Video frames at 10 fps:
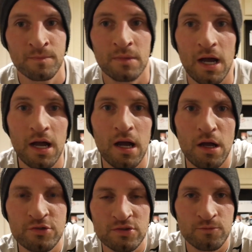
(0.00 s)

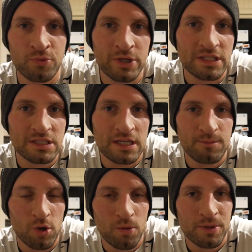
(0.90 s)
Some pretty steep
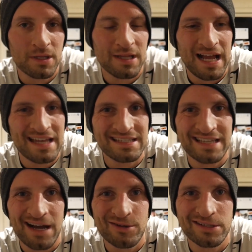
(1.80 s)
uphill and
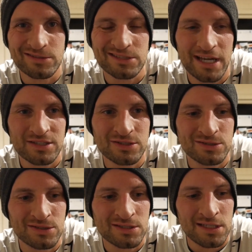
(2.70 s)
downhill
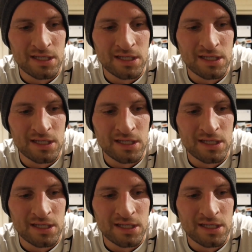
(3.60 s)
sections.